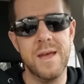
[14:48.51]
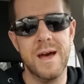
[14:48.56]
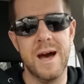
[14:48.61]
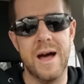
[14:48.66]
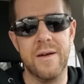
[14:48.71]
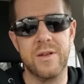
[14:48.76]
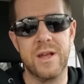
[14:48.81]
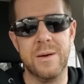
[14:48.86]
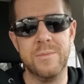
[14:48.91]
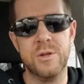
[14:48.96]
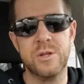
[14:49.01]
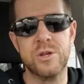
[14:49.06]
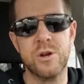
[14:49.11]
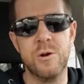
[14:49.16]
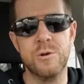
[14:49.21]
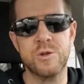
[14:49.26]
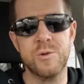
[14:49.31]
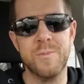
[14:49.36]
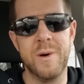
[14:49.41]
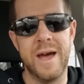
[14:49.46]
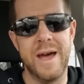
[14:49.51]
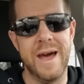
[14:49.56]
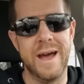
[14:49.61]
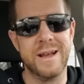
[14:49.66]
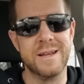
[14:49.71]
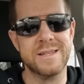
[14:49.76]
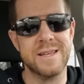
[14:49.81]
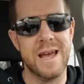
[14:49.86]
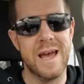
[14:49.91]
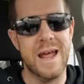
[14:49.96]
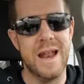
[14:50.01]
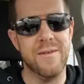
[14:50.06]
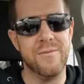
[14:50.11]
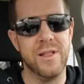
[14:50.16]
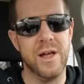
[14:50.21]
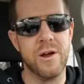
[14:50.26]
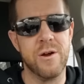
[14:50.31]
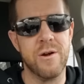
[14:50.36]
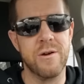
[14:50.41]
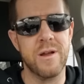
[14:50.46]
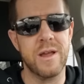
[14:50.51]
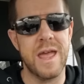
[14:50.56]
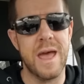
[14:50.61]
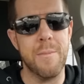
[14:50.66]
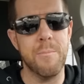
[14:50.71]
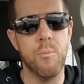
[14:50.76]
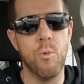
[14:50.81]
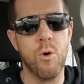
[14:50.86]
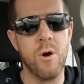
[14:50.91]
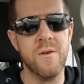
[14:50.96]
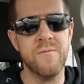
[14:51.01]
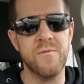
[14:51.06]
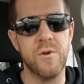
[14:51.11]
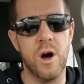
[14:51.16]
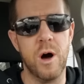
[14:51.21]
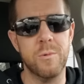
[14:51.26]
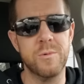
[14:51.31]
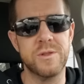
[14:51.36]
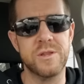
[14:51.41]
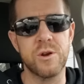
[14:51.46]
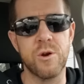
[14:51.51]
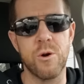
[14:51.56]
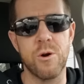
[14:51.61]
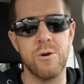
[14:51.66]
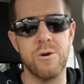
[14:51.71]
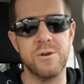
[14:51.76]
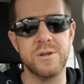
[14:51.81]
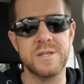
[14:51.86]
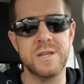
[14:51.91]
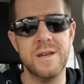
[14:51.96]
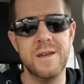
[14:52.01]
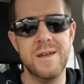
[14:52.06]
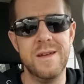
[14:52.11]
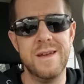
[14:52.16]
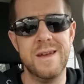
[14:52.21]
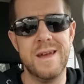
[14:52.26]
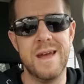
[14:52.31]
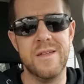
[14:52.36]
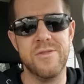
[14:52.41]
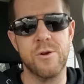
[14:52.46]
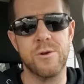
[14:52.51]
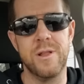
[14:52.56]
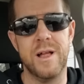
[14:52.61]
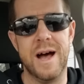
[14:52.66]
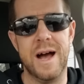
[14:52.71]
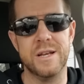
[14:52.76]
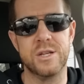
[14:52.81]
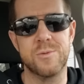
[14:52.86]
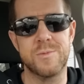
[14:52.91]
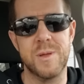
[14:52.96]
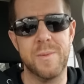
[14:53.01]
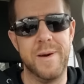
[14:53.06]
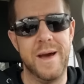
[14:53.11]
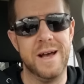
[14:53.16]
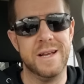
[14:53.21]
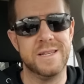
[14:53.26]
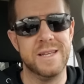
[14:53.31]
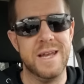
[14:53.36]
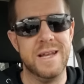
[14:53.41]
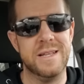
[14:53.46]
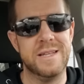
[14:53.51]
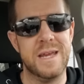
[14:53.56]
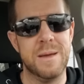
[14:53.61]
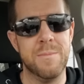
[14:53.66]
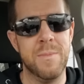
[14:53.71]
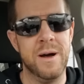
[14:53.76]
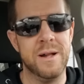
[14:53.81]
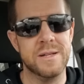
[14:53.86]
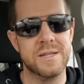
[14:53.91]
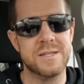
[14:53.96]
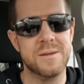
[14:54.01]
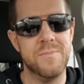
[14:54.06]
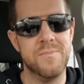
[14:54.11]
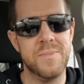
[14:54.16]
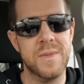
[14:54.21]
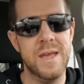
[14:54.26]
I've come to terms with my ex, and I've let her get more involved with the girls in their lives over the past 18 months.